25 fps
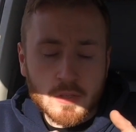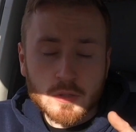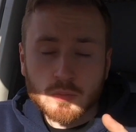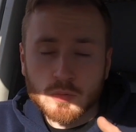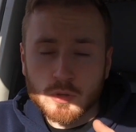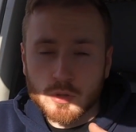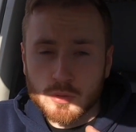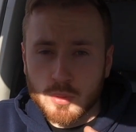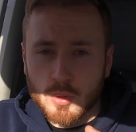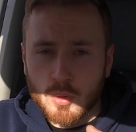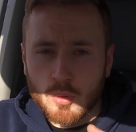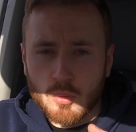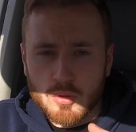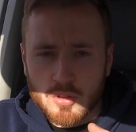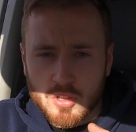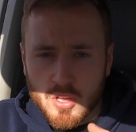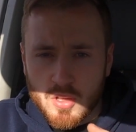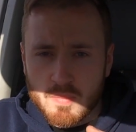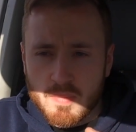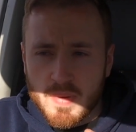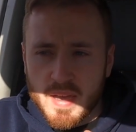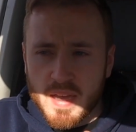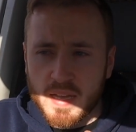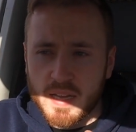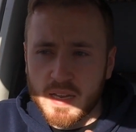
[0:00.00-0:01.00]
Which will
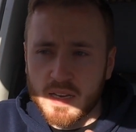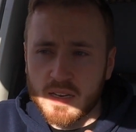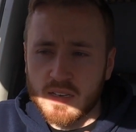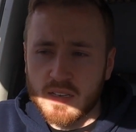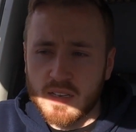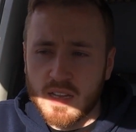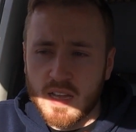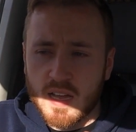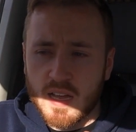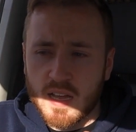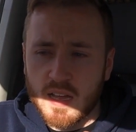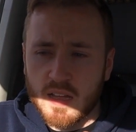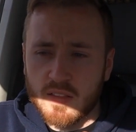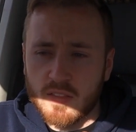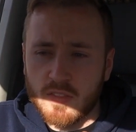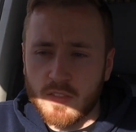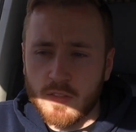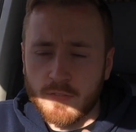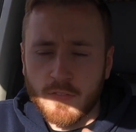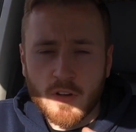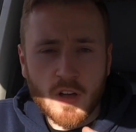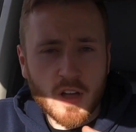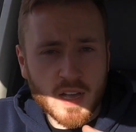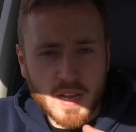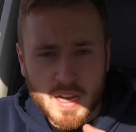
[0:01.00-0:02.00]
also mean that the
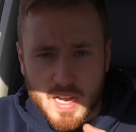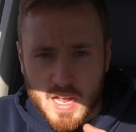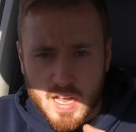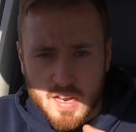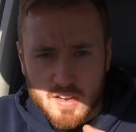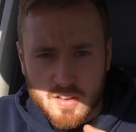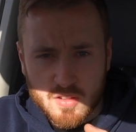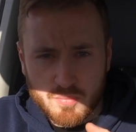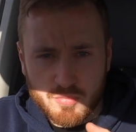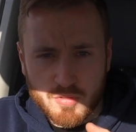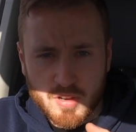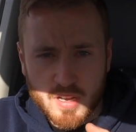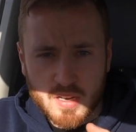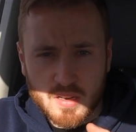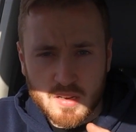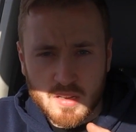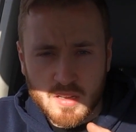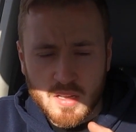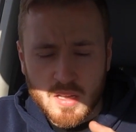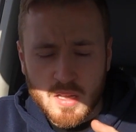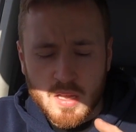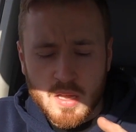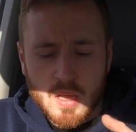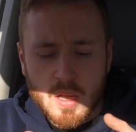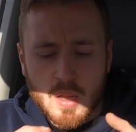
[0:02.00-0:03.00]
fire can spread,
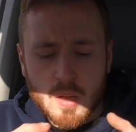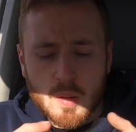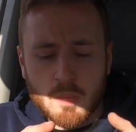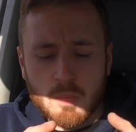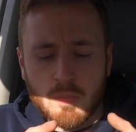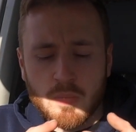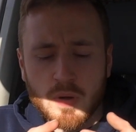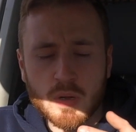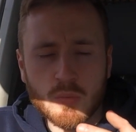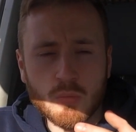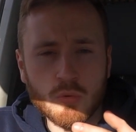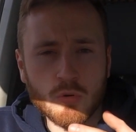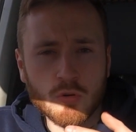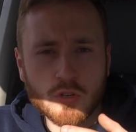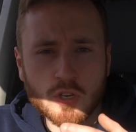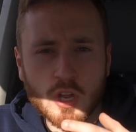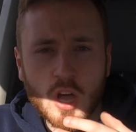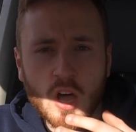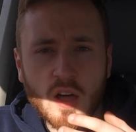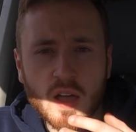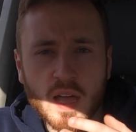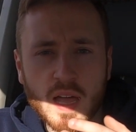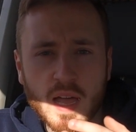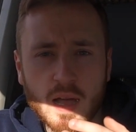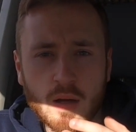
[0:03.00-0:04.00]
but it will
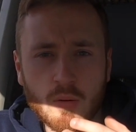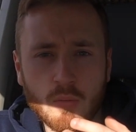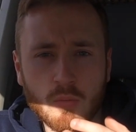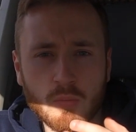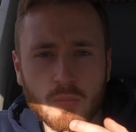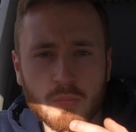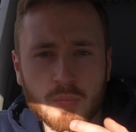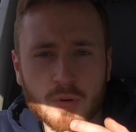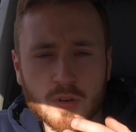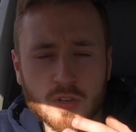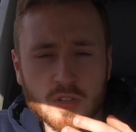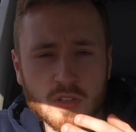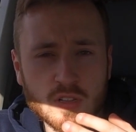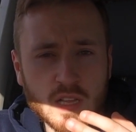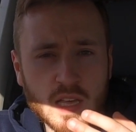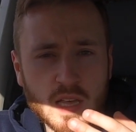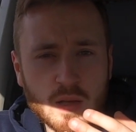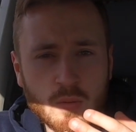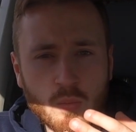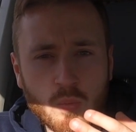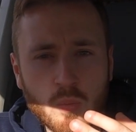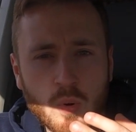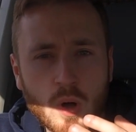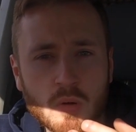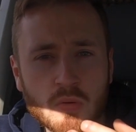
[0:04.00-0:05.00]
die out because
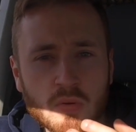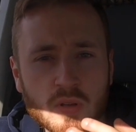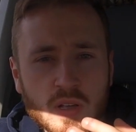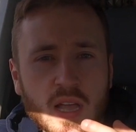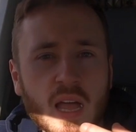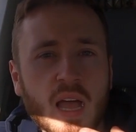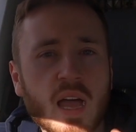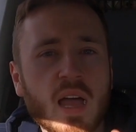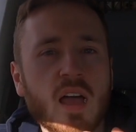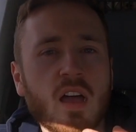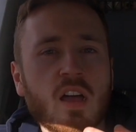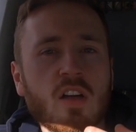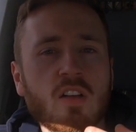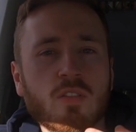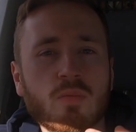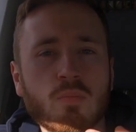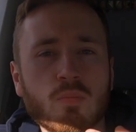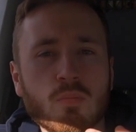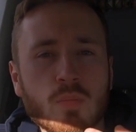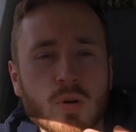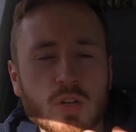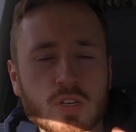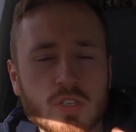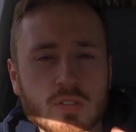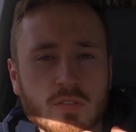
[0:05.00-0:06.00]
it won't get as
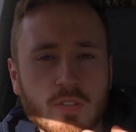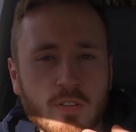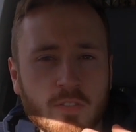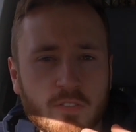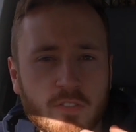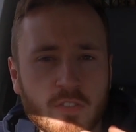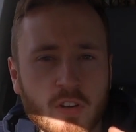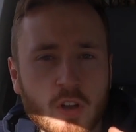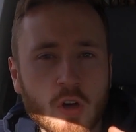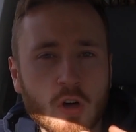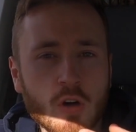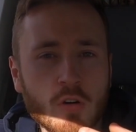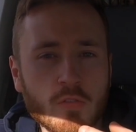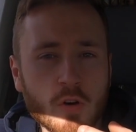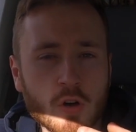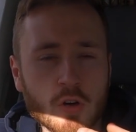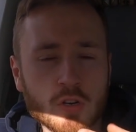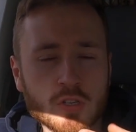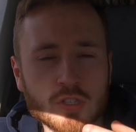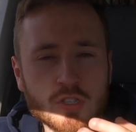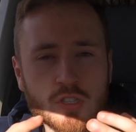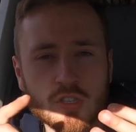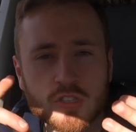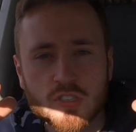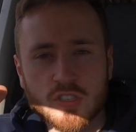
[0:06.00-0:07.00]
much of a flow of
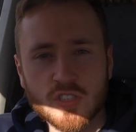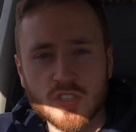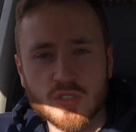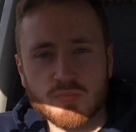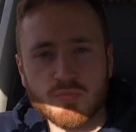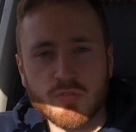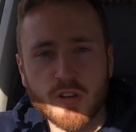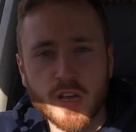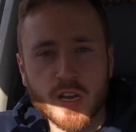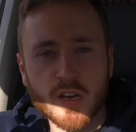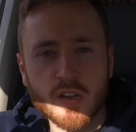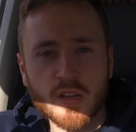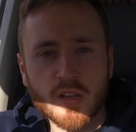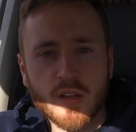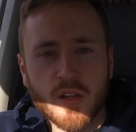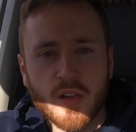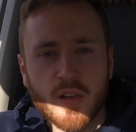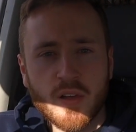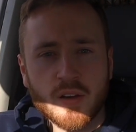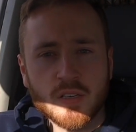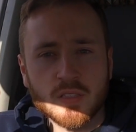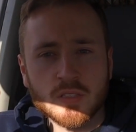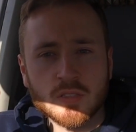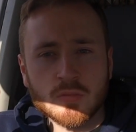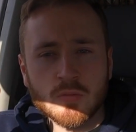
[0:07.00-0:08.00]
oxygen to spread.
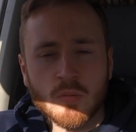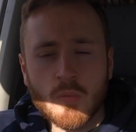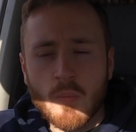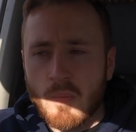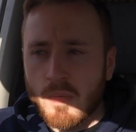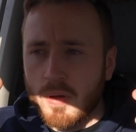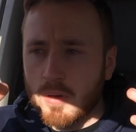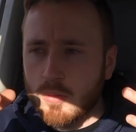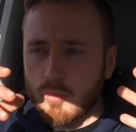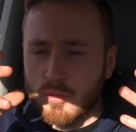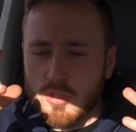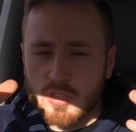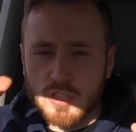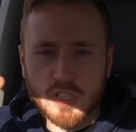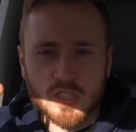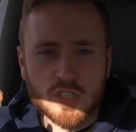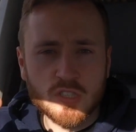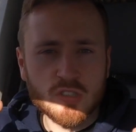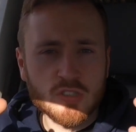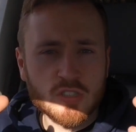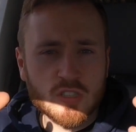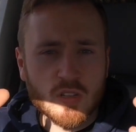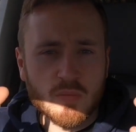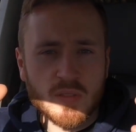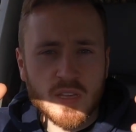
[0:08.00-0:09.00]
And once it's
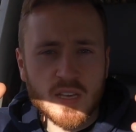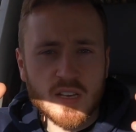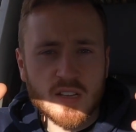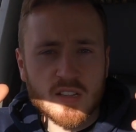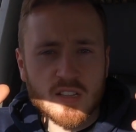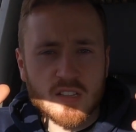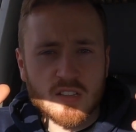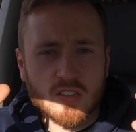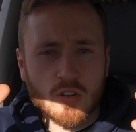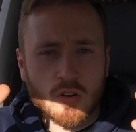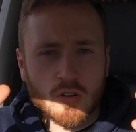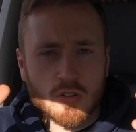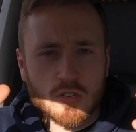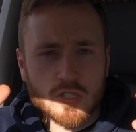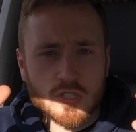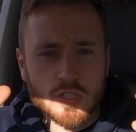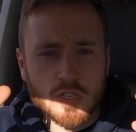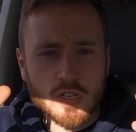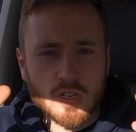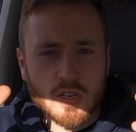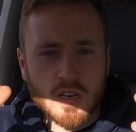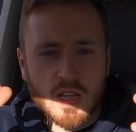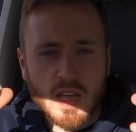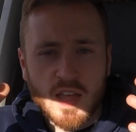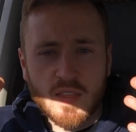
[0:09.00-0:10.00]
used up the existing
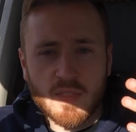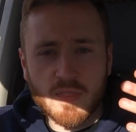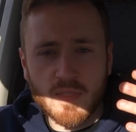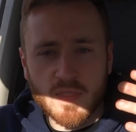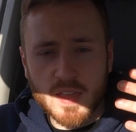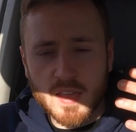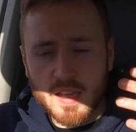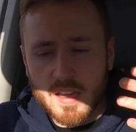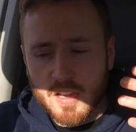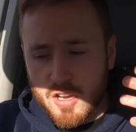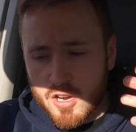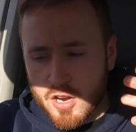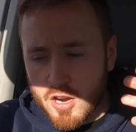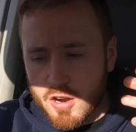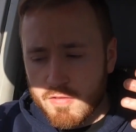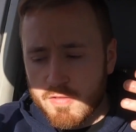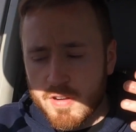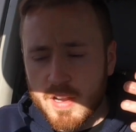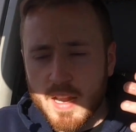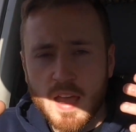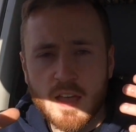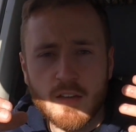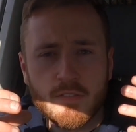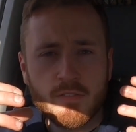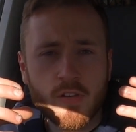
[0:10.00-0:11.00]
oxygen and the
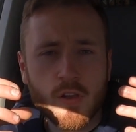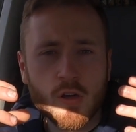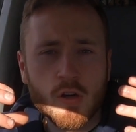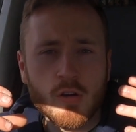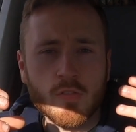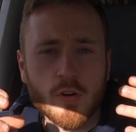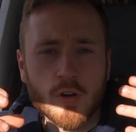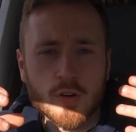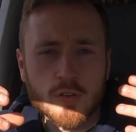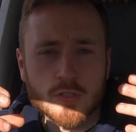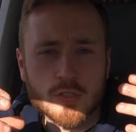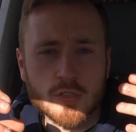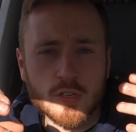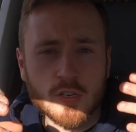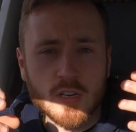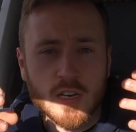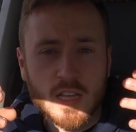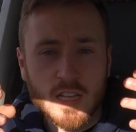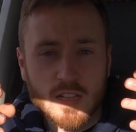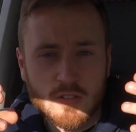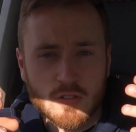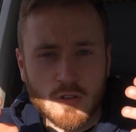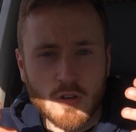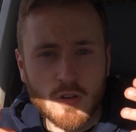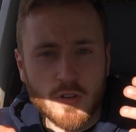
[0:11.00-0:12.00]
current airflow of oxygen
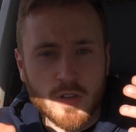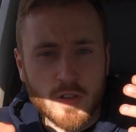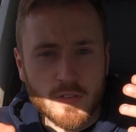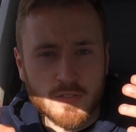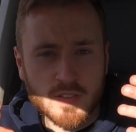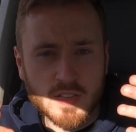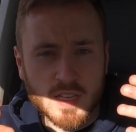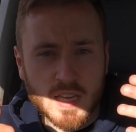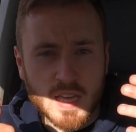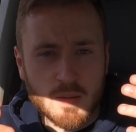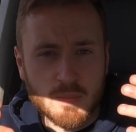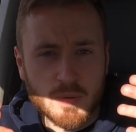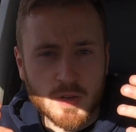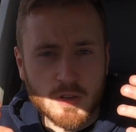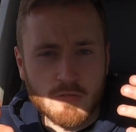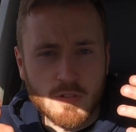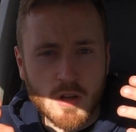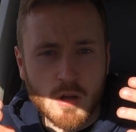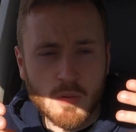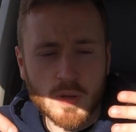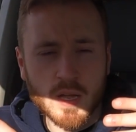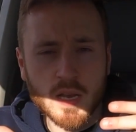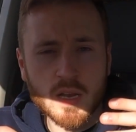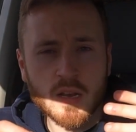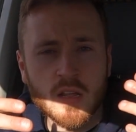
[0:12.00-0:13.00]
is not enough to keep it
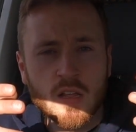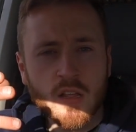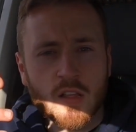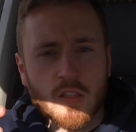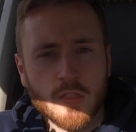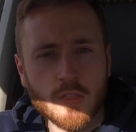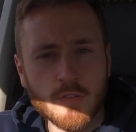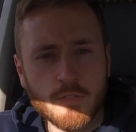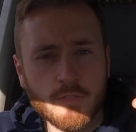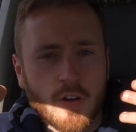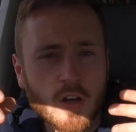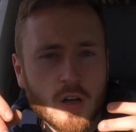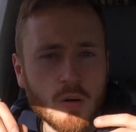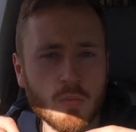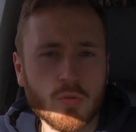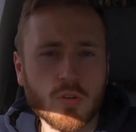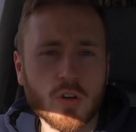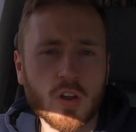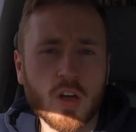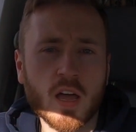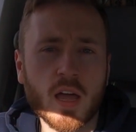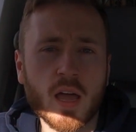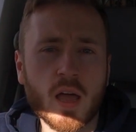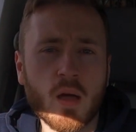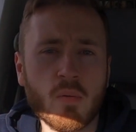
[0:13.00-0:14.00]
growing, the fire will
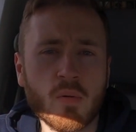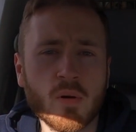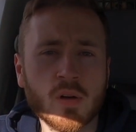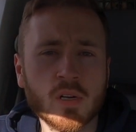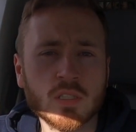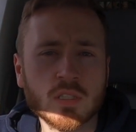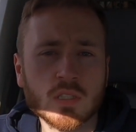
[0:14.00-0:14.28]
die out.